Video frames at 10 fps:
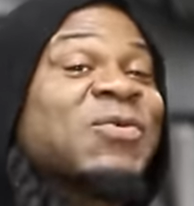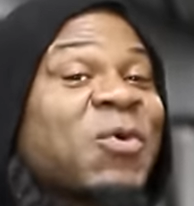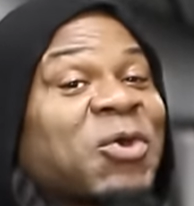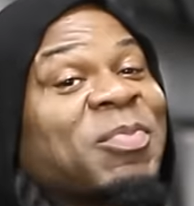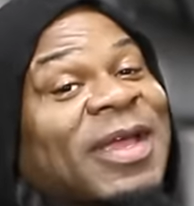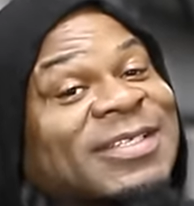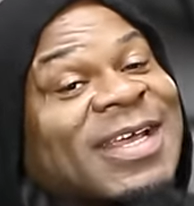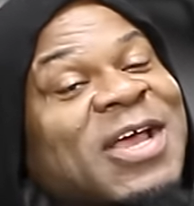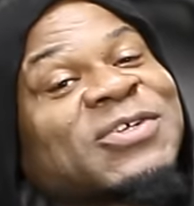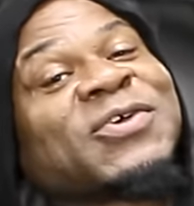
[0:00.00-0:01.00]
the workbench,
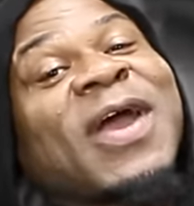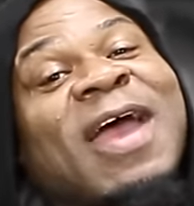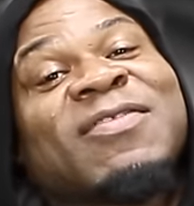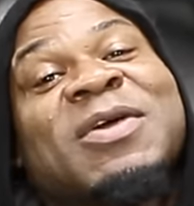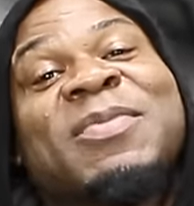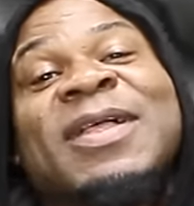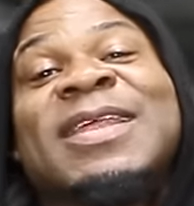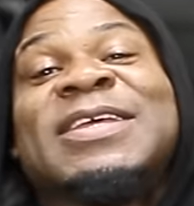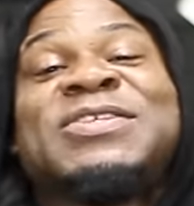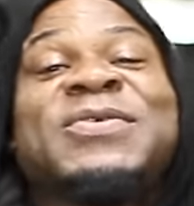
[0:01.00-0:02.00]
so you have the
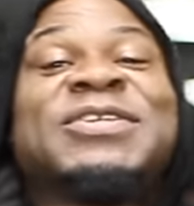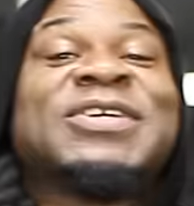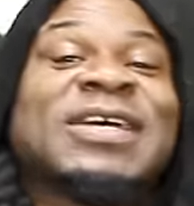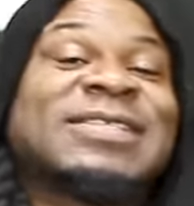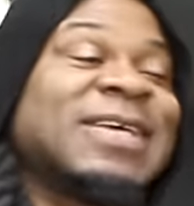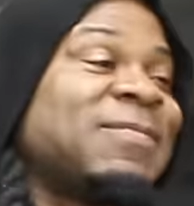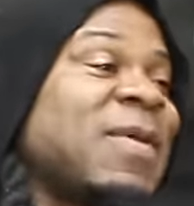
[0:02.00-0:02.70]
ability to adjust it